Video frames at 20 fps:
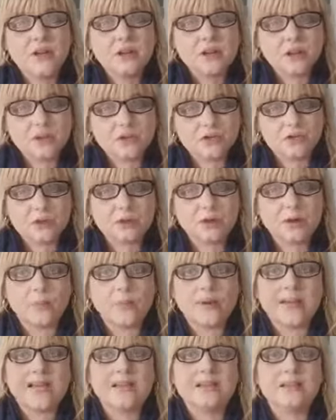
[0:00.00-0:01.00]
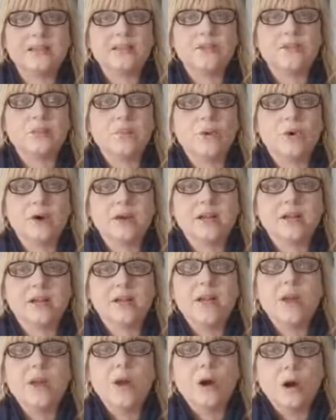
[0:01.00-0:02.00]
he took a plane this morning
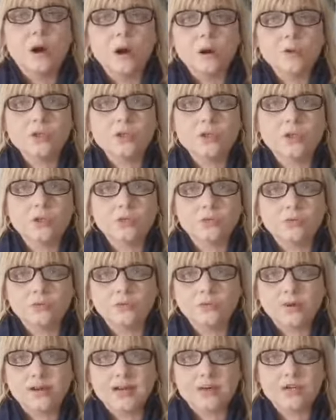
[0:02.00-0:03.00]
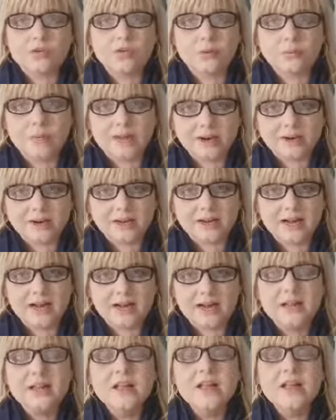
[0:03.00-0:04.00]
also to fly to
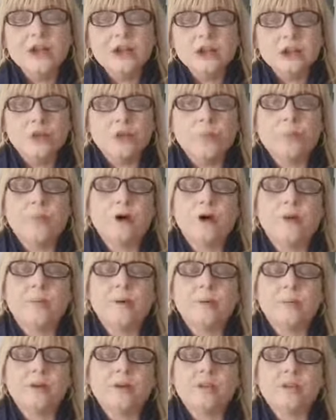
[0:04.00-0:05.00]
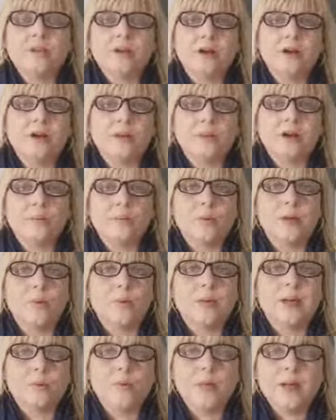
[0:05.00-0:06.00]
America. You probably saw that when
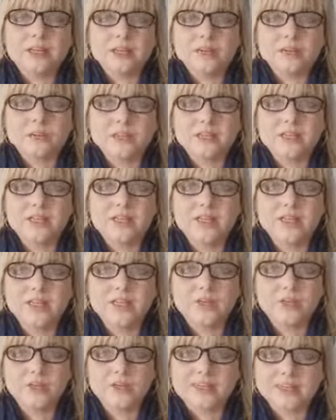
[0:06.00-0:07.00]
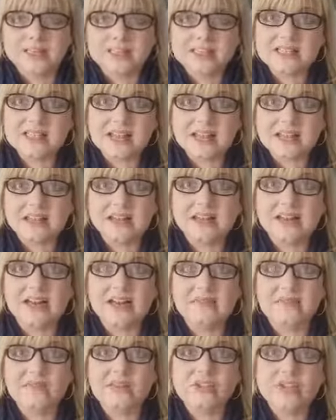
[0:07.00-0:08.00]
Mike Pence was here, he was extending an
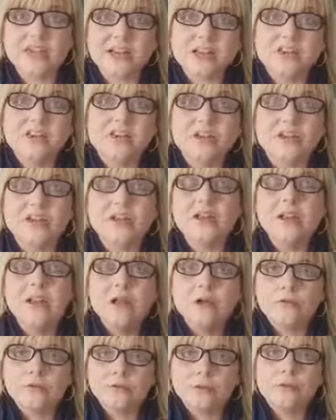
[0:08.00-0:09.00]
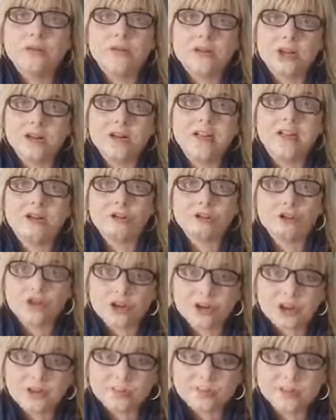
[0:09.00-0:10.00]
invitation from Donald
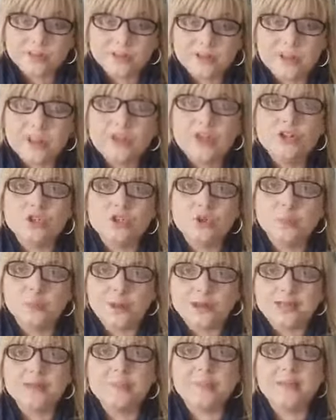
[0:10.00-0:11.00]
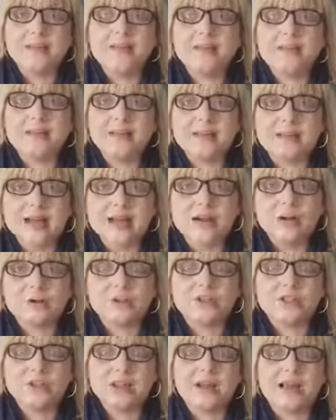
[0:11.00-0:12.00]
Trump to Benjamin Netanyahu
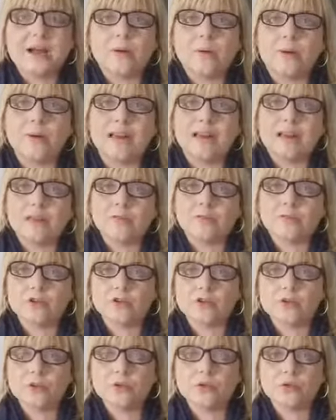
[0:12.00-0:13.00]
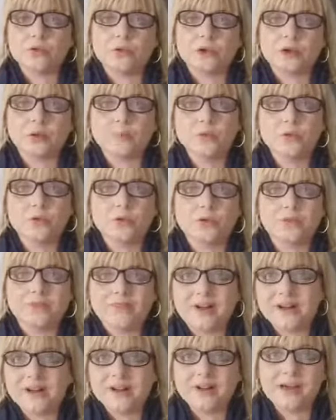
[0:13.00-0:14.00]
saying, I would like you to come to the
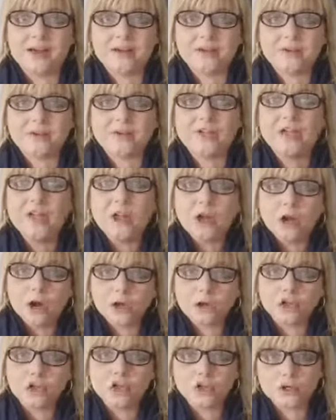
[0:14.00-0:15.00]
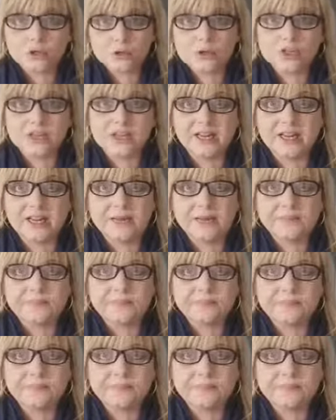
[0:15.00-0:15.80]
White House on Tuesday